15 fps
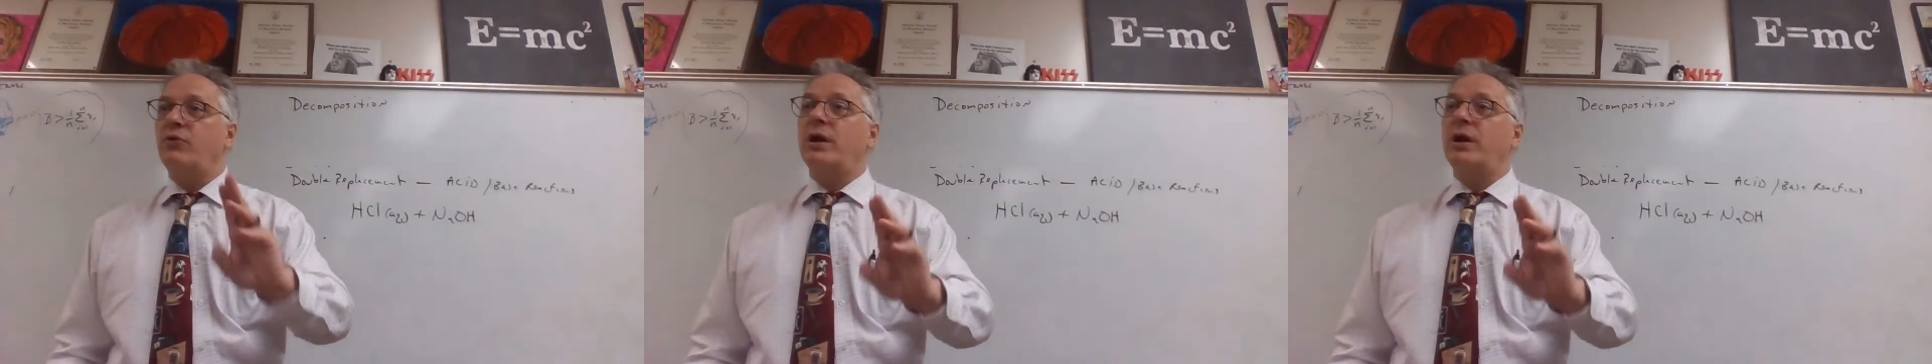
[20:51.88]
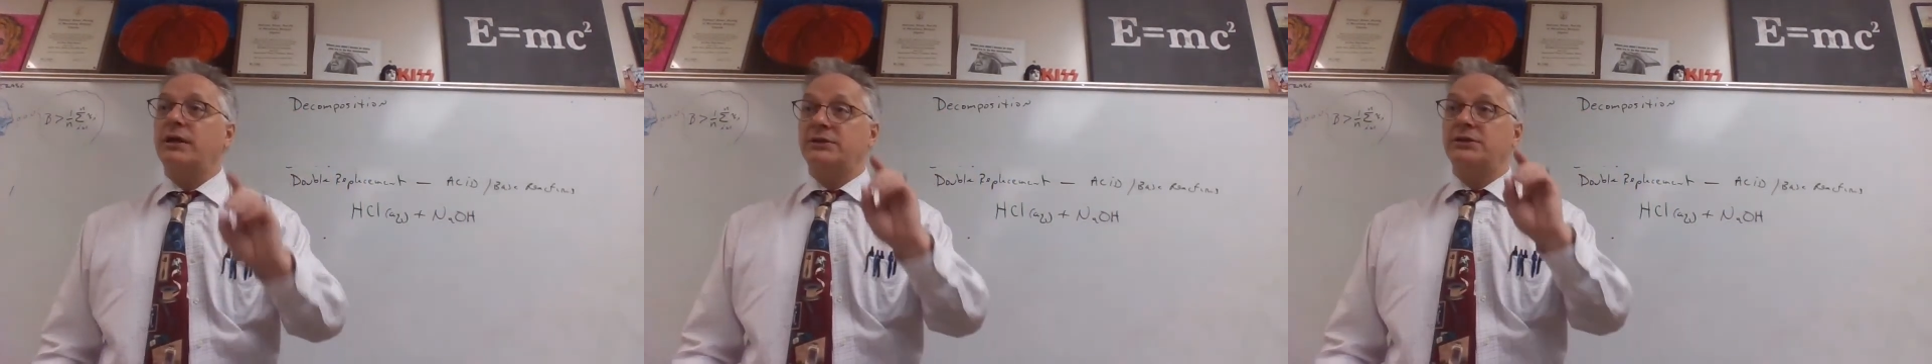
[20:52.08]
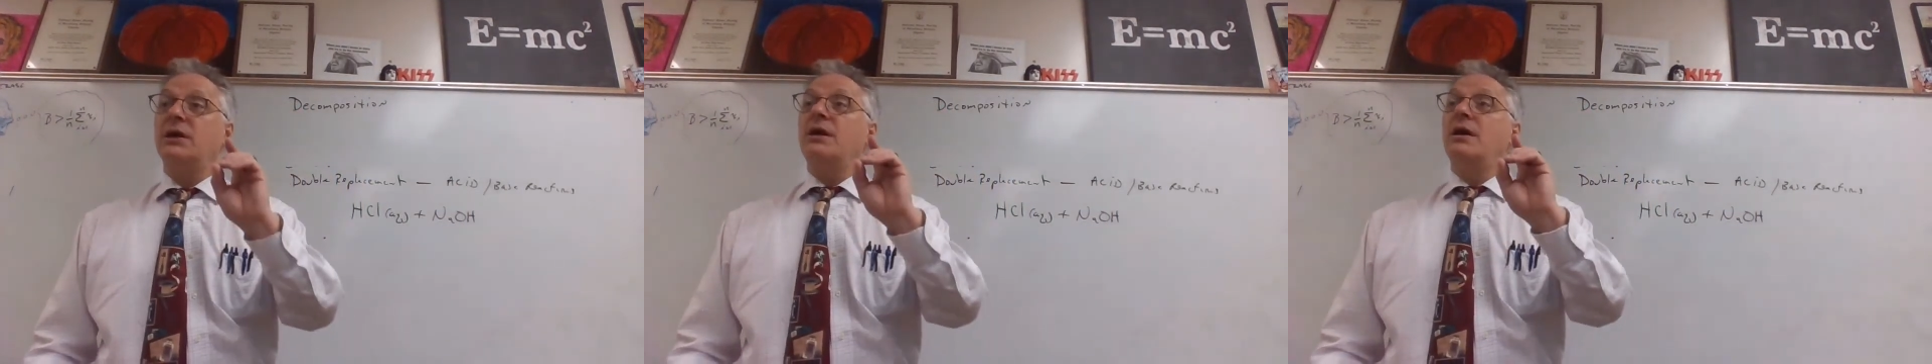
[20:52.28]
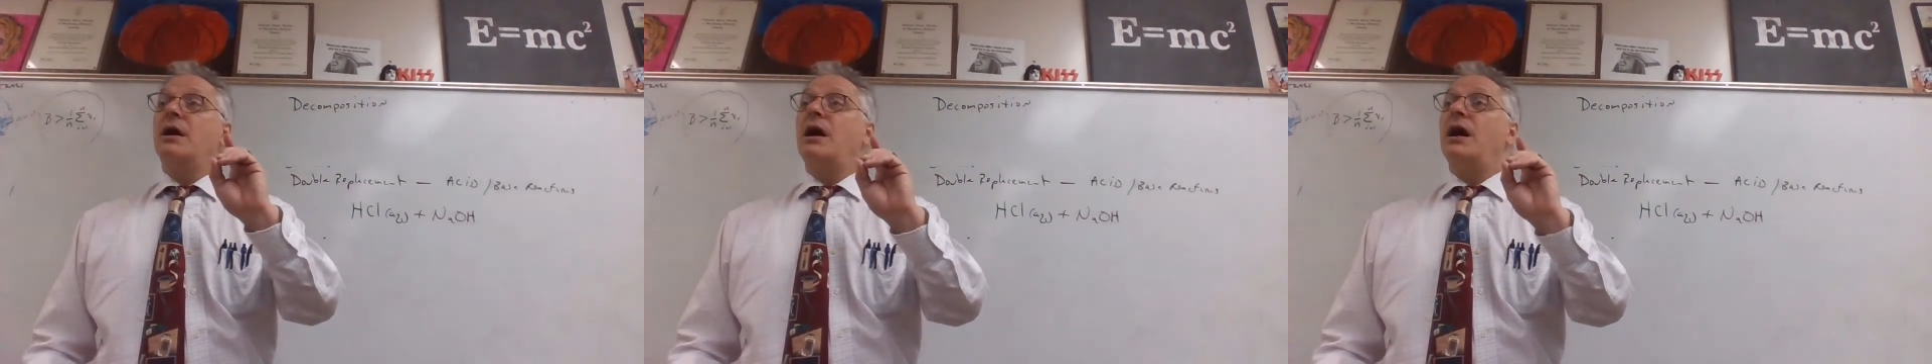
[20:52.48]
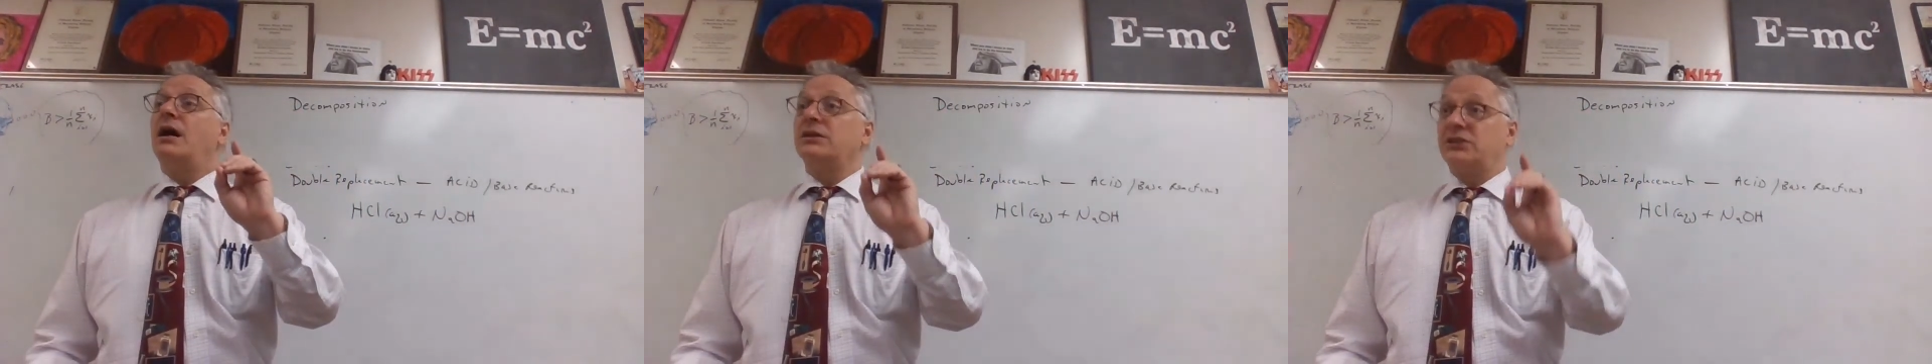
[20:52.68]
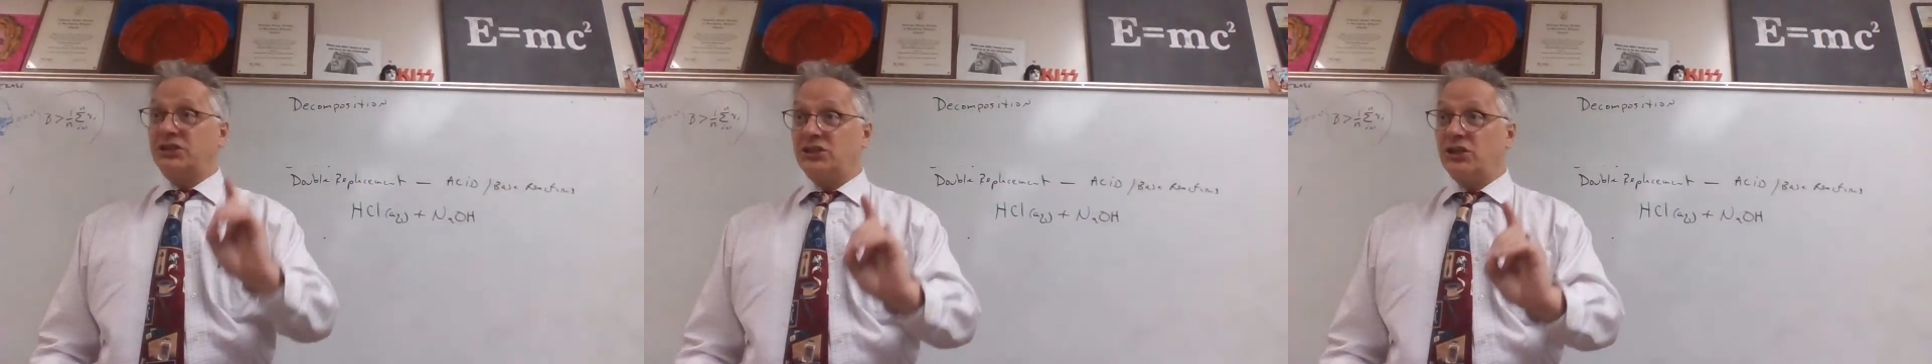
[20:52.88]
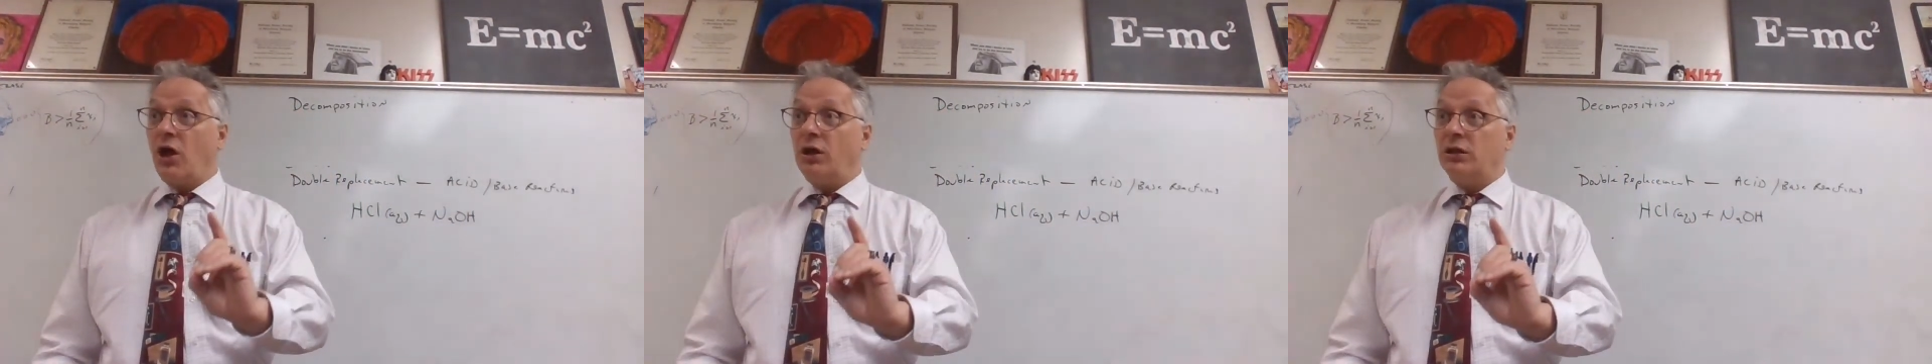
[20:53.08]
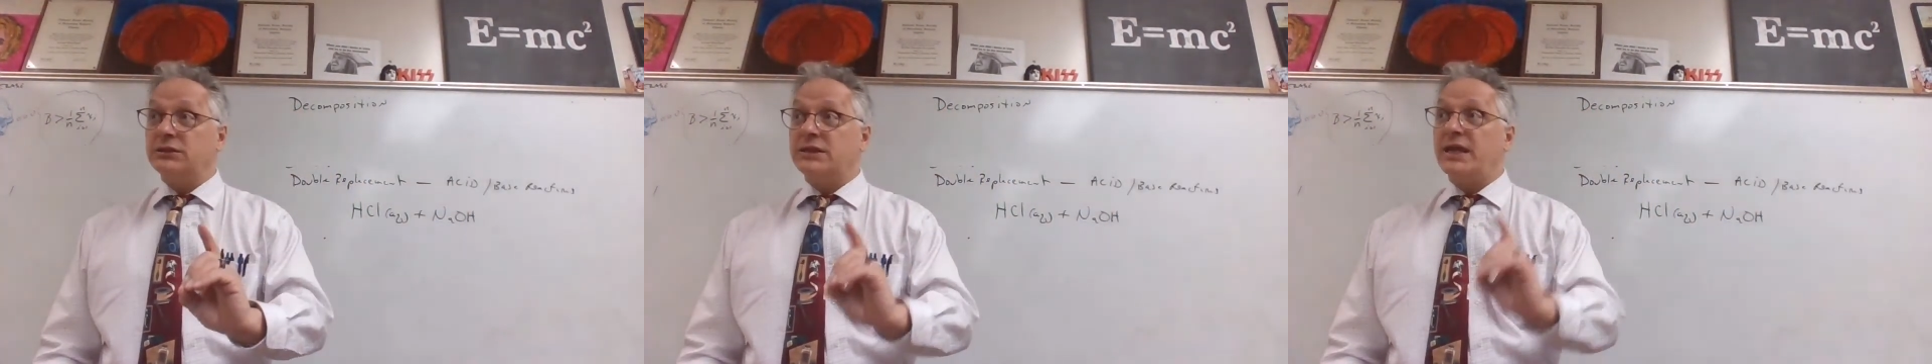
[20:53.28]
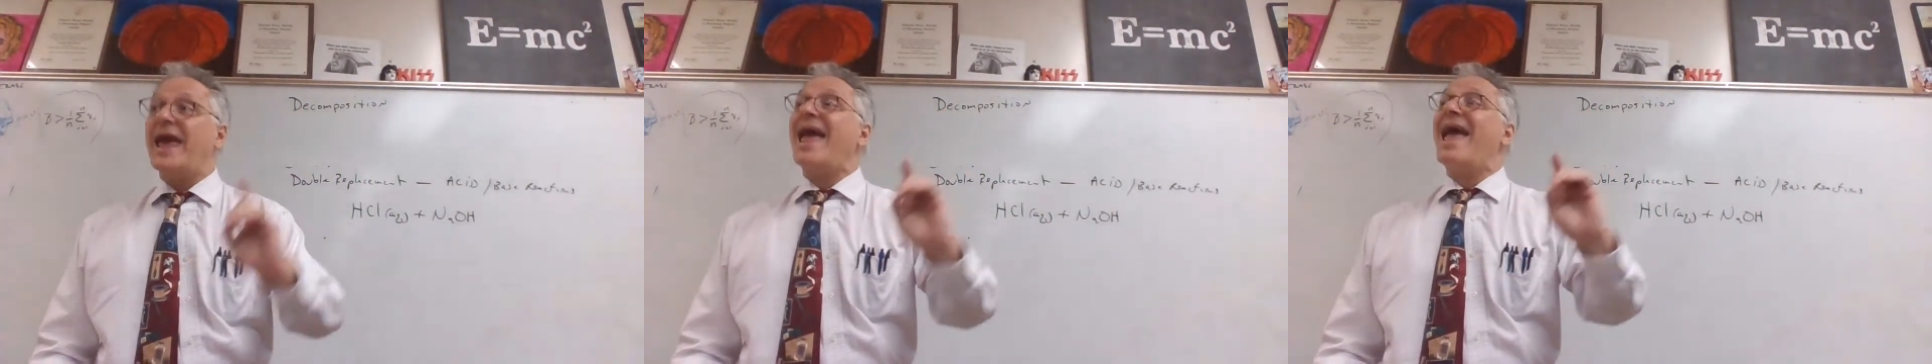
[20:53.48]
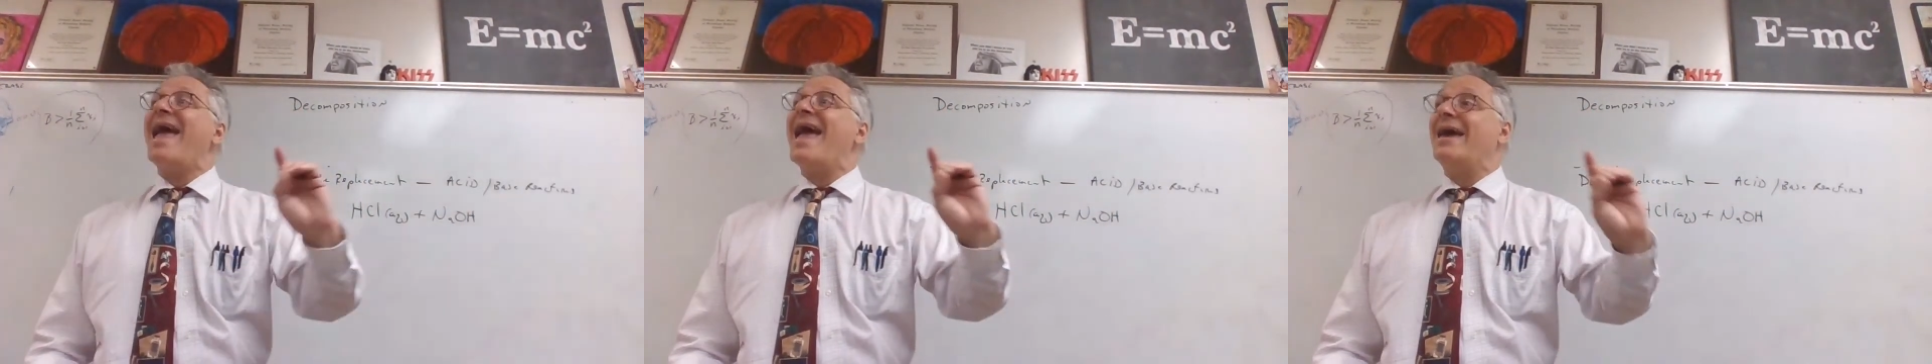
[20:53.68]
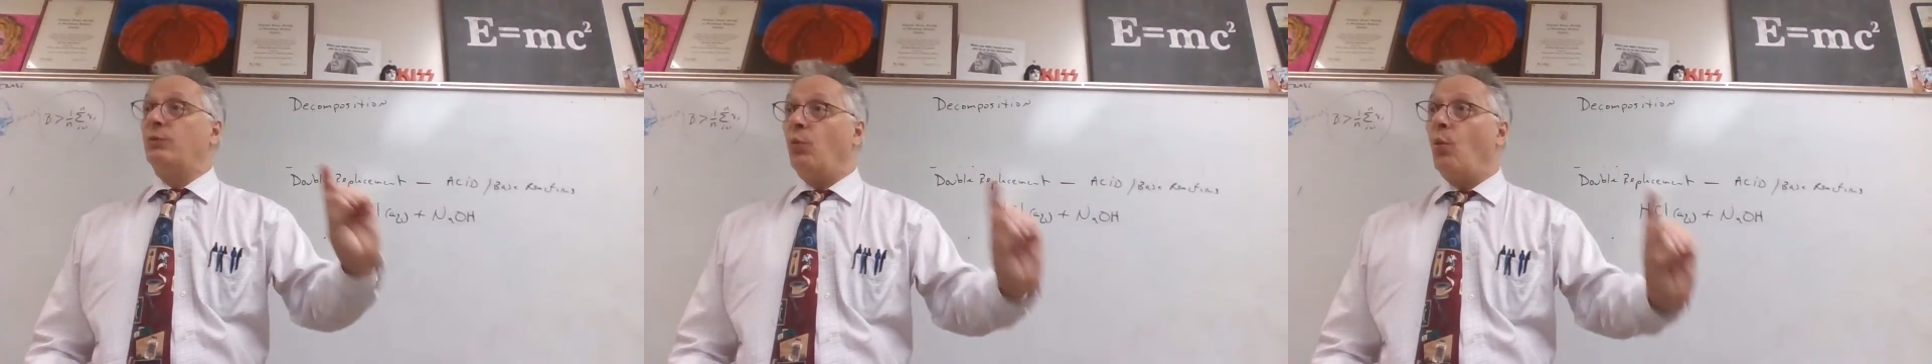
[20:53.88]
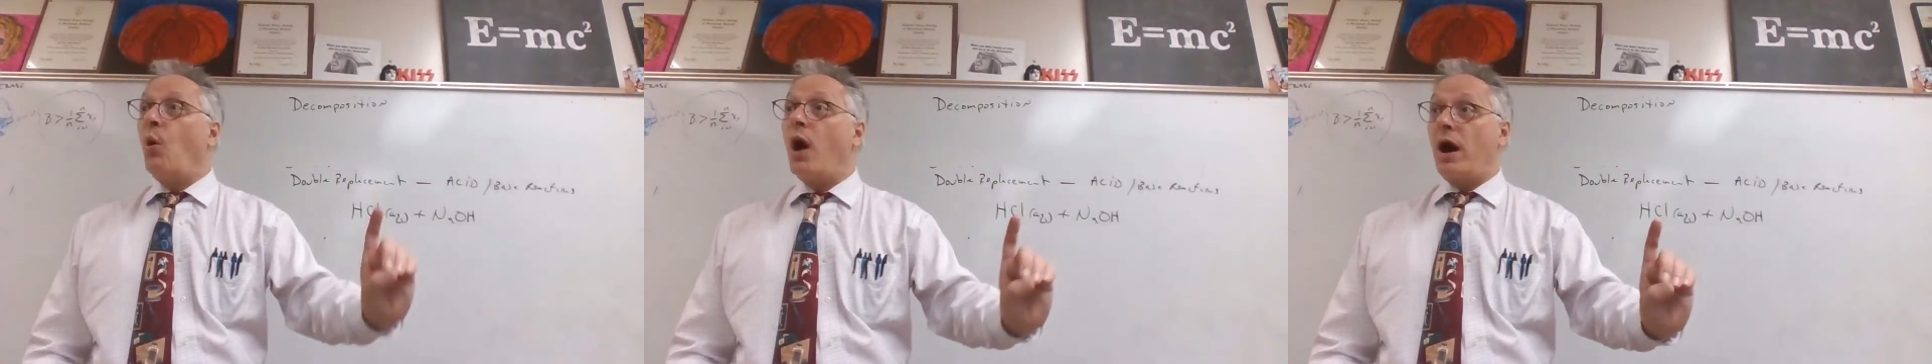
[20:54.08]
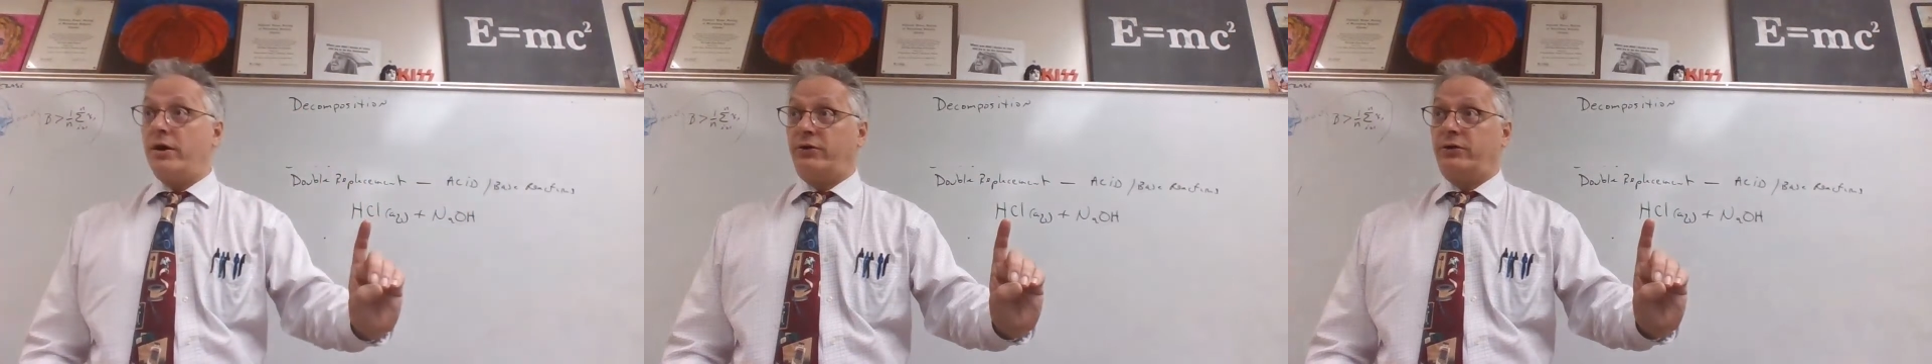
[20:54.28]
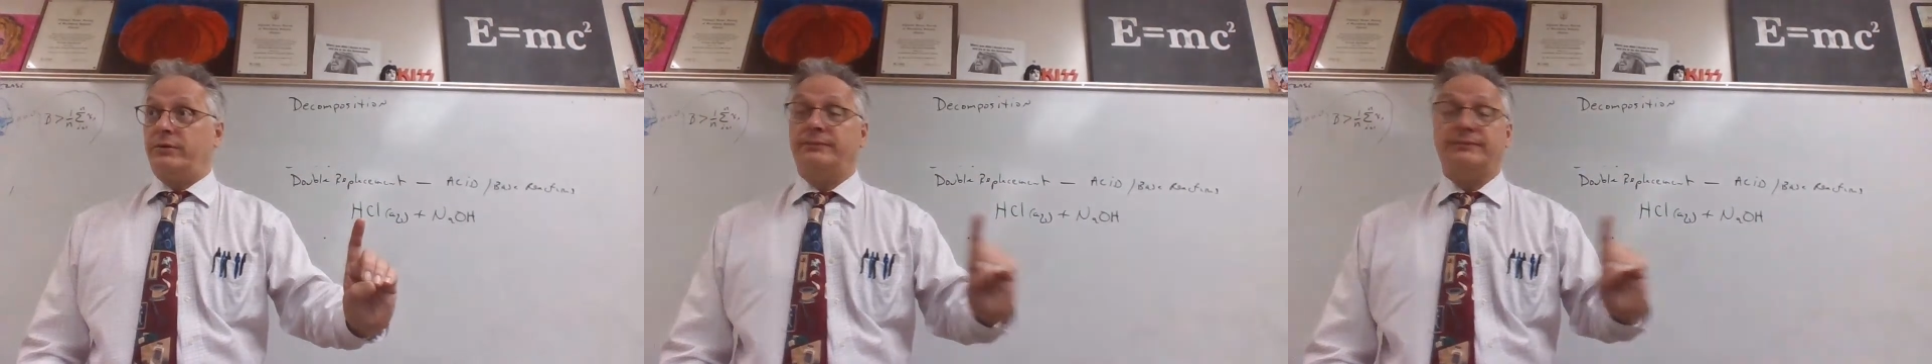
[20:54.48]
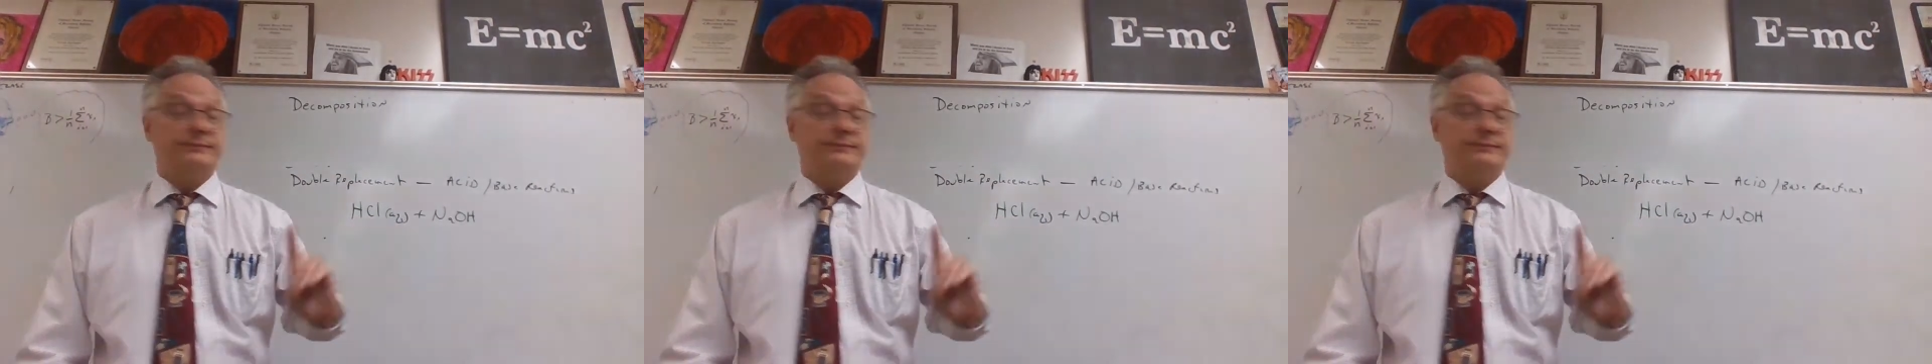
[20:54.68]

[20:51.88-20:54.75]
products, a salt and water.